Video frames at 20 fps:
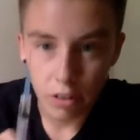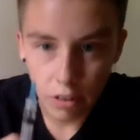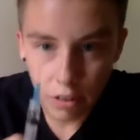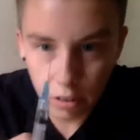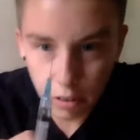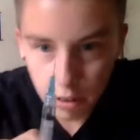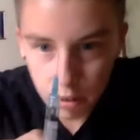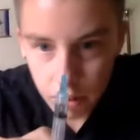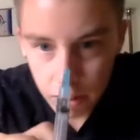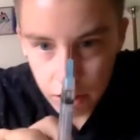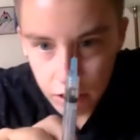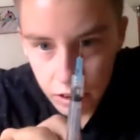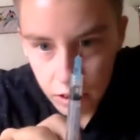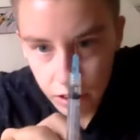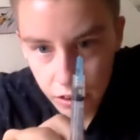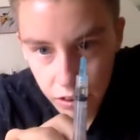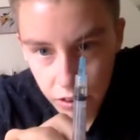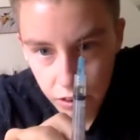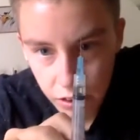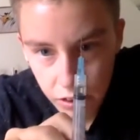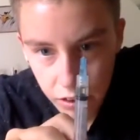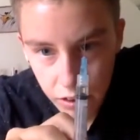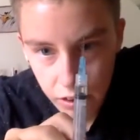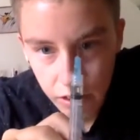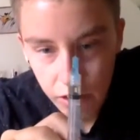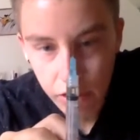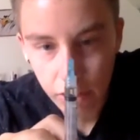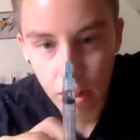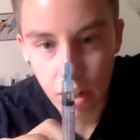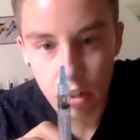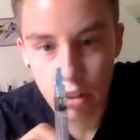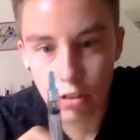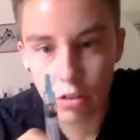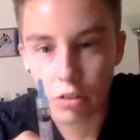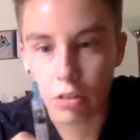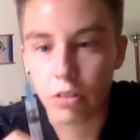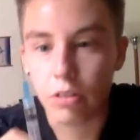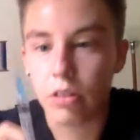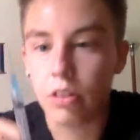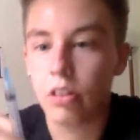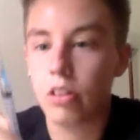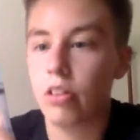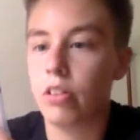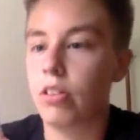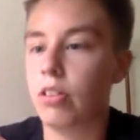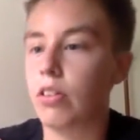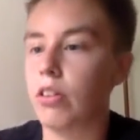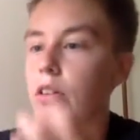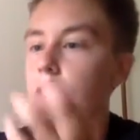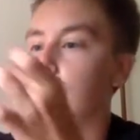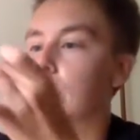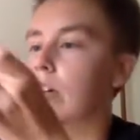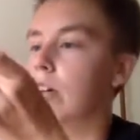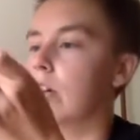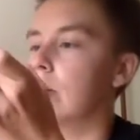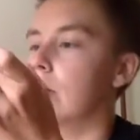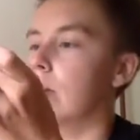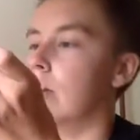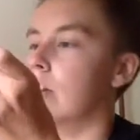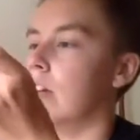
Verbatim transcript: So this is the testosterone. So you wanna